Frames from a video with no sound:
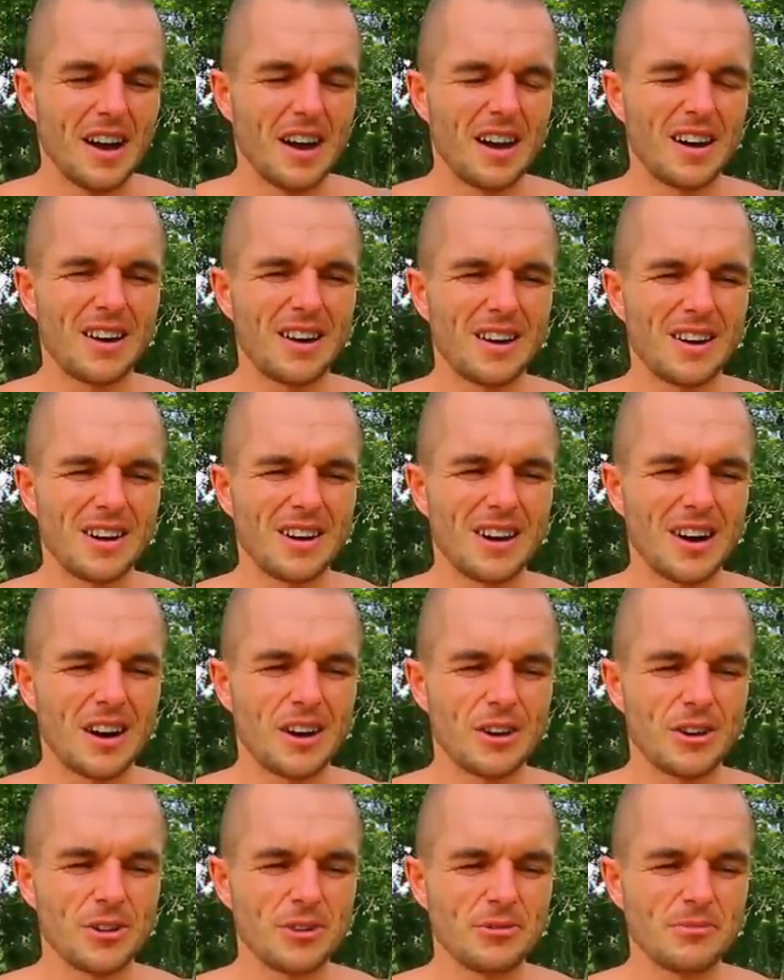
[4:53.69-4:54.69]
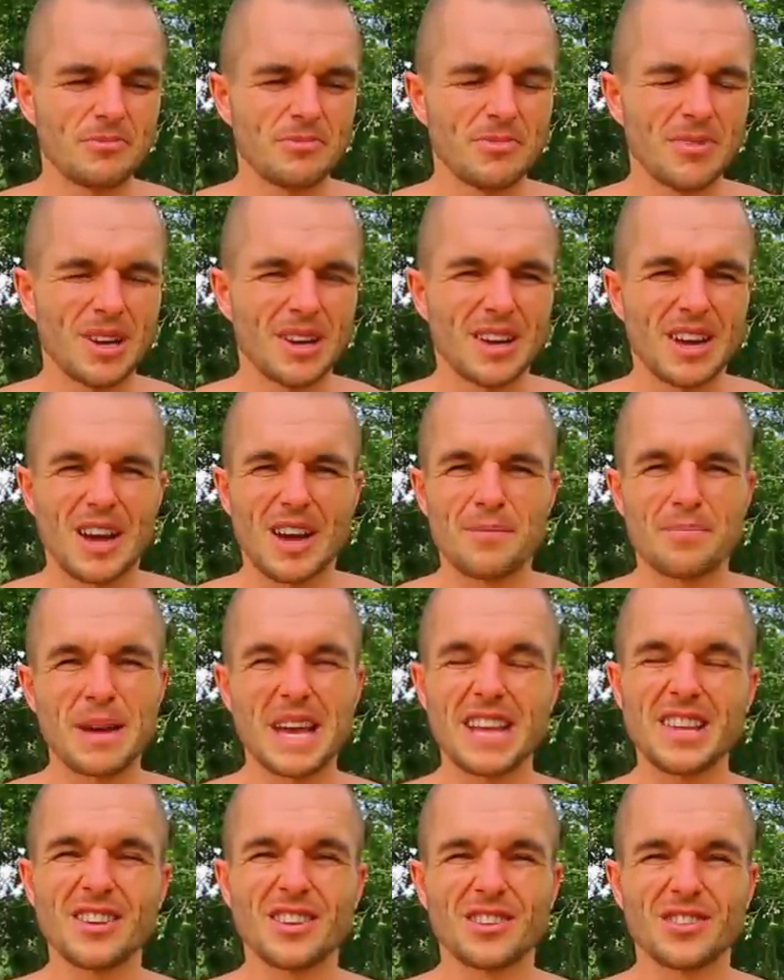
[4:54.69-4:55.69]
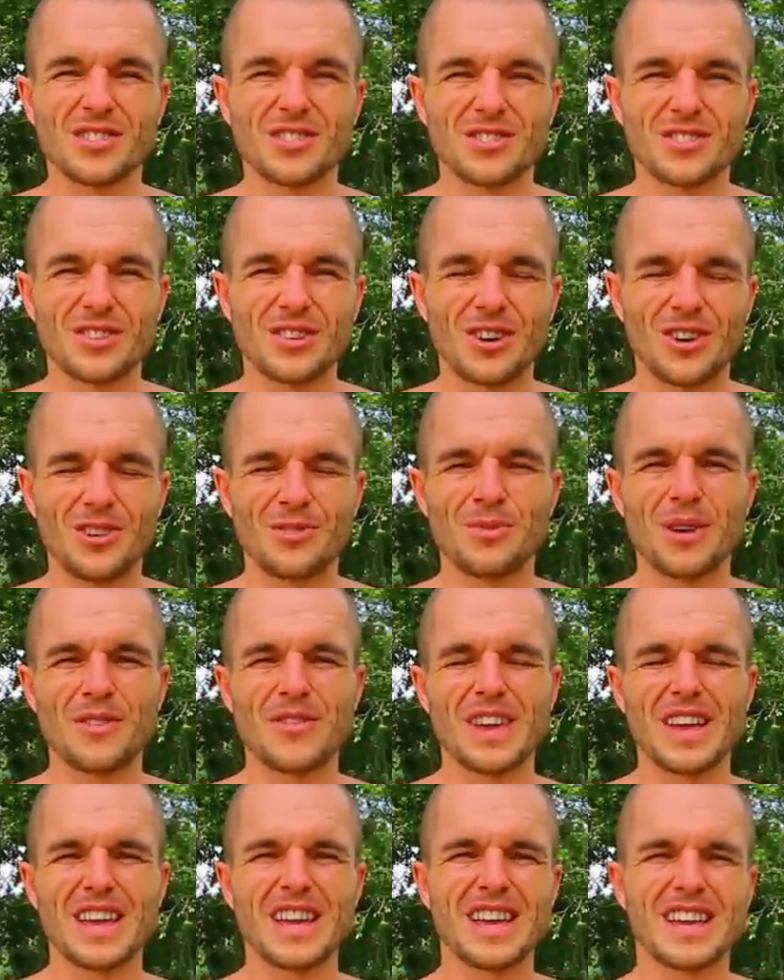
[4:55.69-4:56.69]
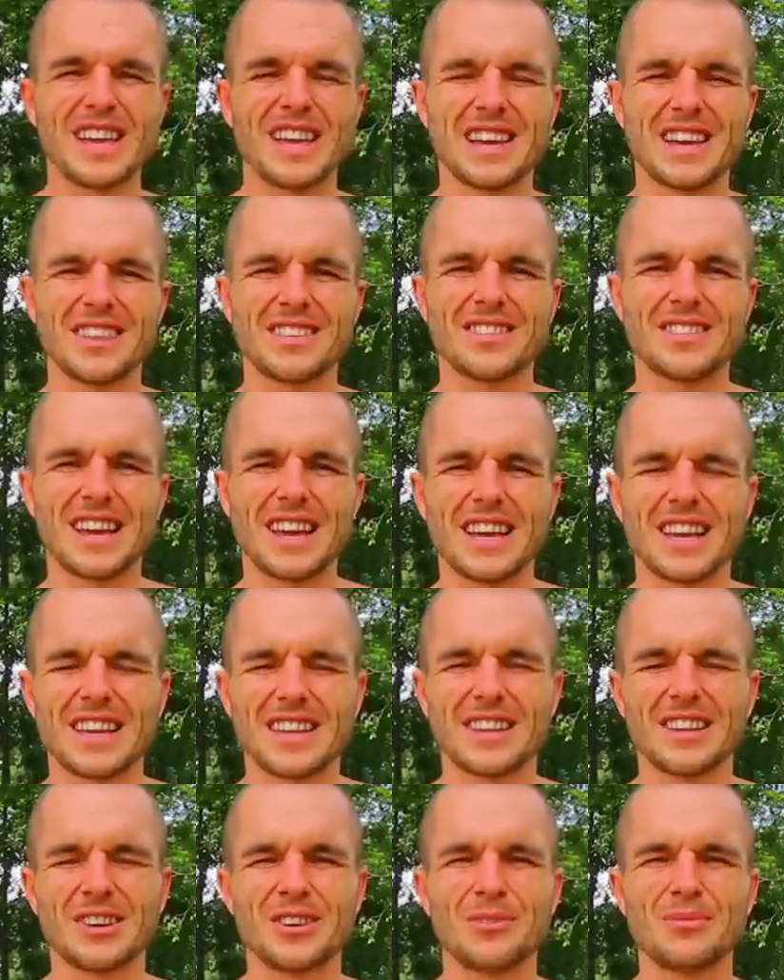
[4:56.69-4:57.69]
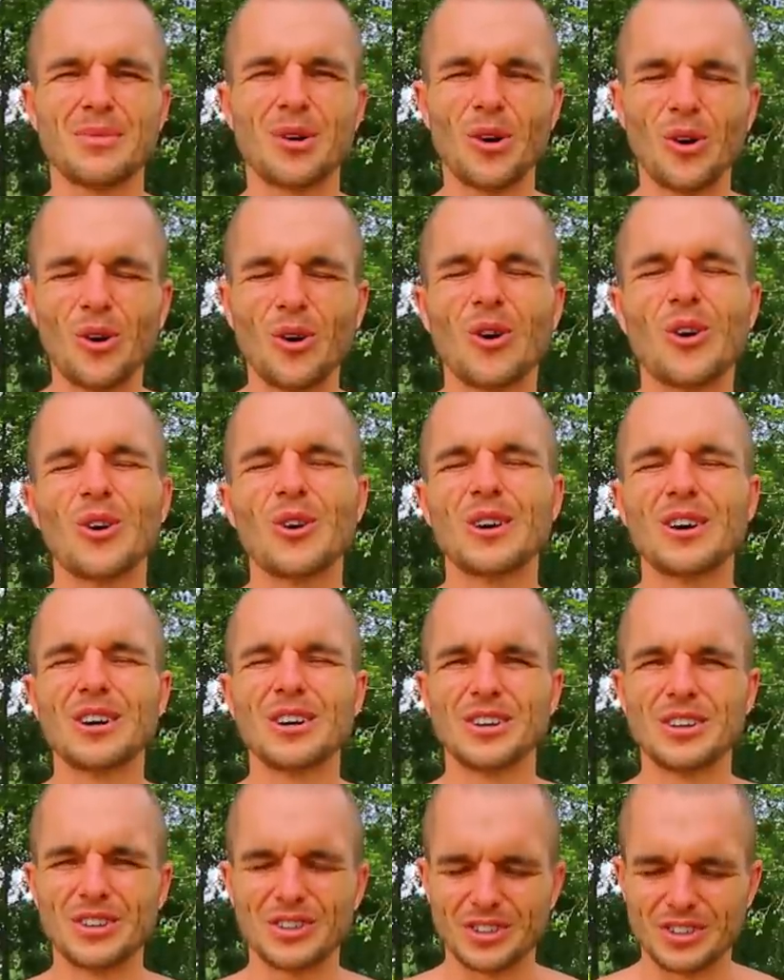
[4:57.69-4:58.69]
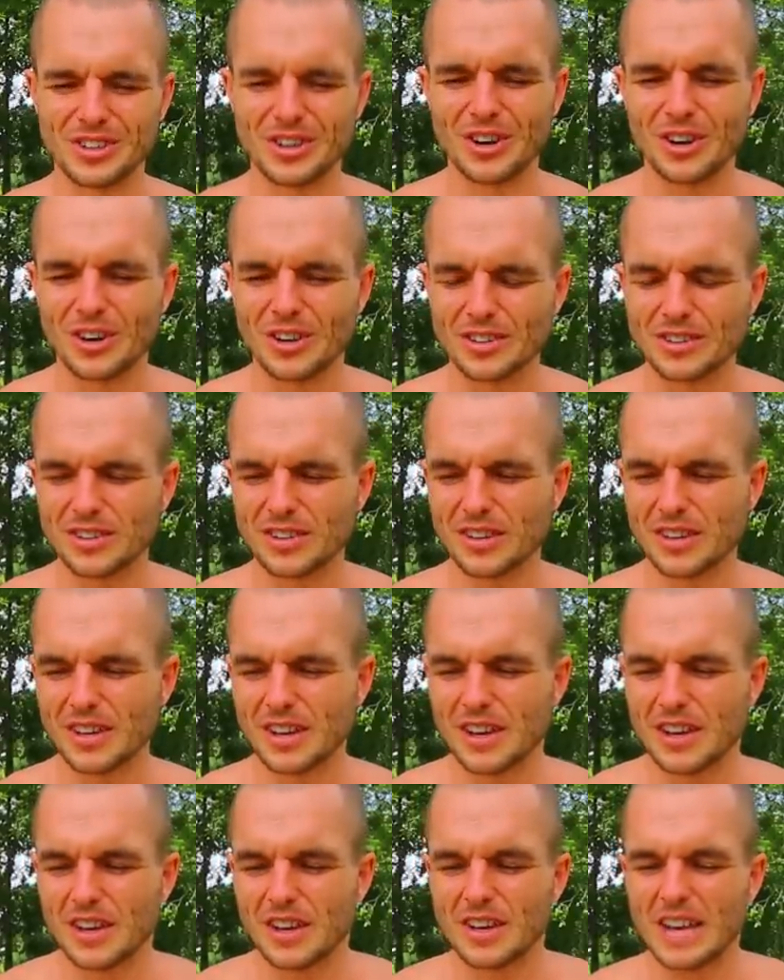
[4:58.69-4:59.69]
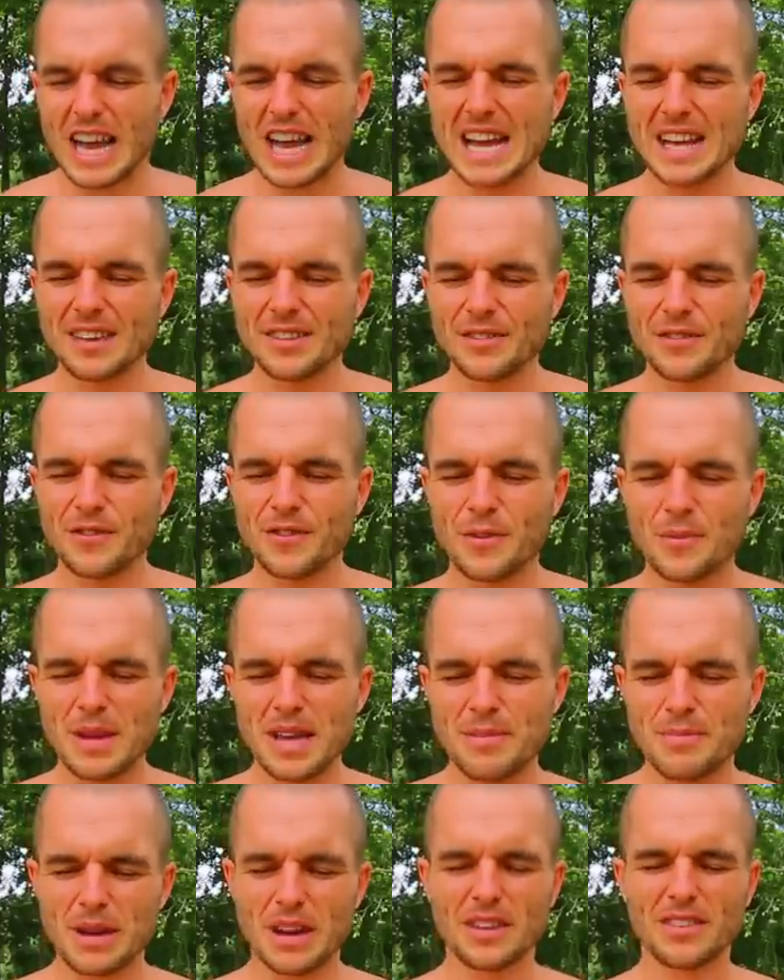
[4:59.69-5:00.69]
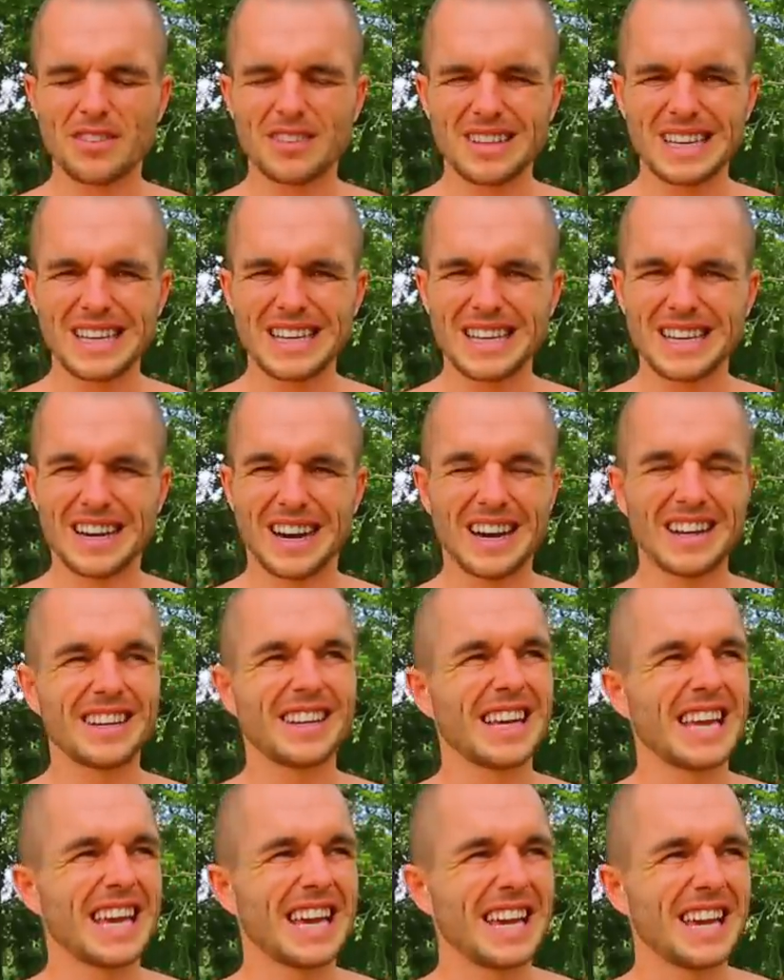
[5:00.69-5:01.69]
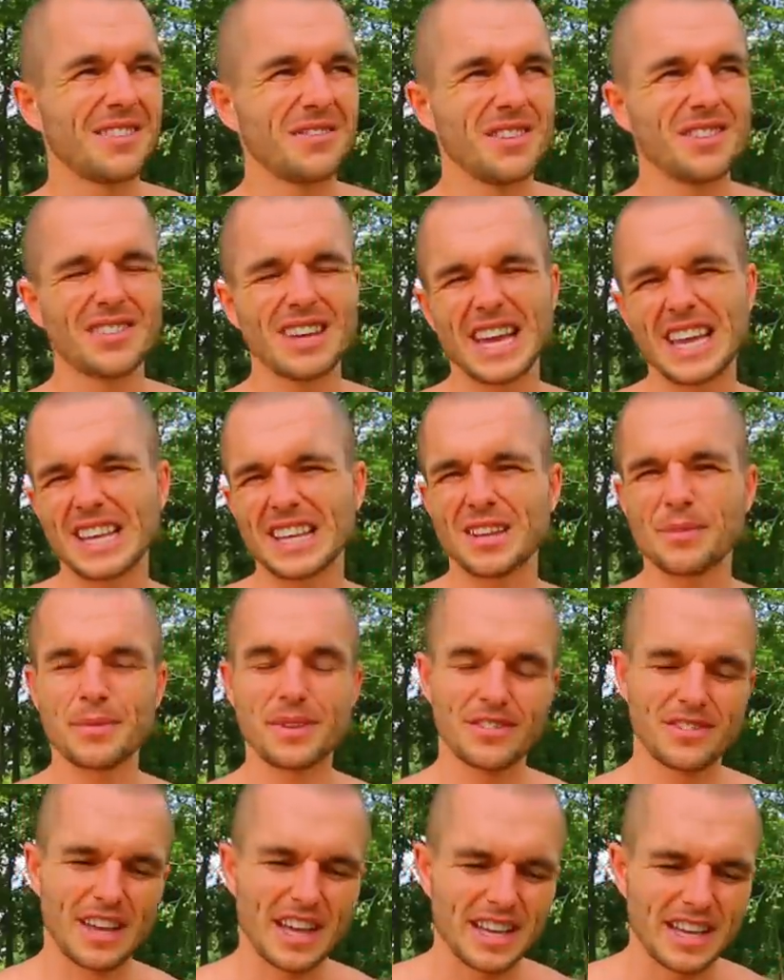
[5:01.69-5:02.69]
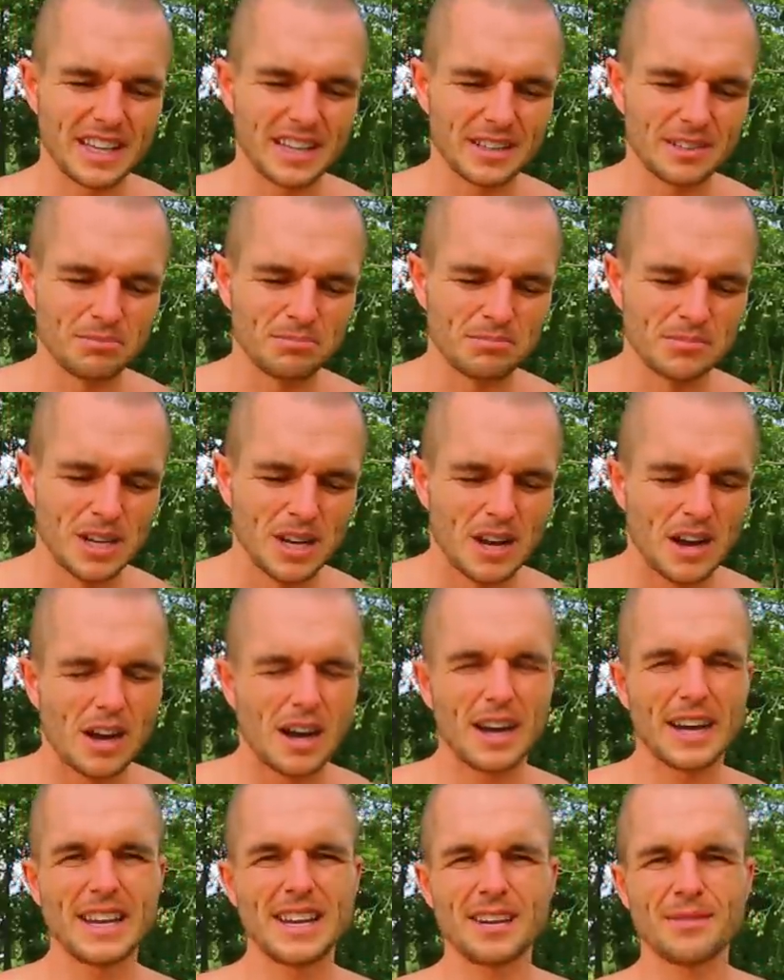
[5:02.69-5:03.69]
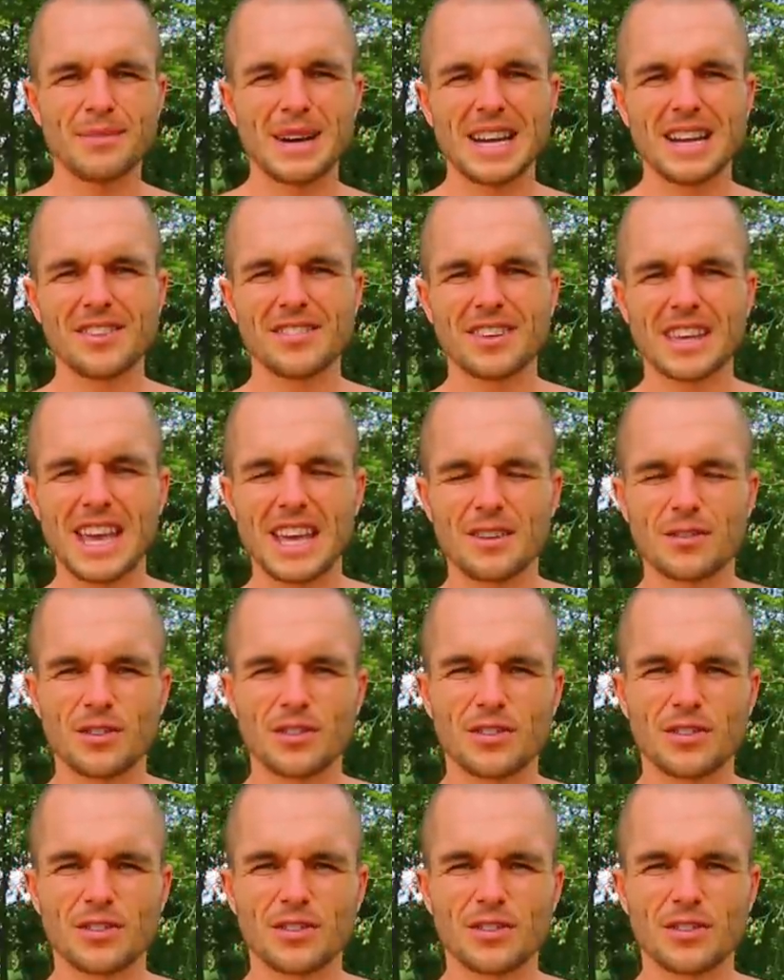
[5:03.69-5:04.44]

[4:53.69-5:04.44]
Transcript: our own opinions on whether he is taking them or not. And for me personally, I don't care. If he's taking them, he's taking them. I didn't manage to get the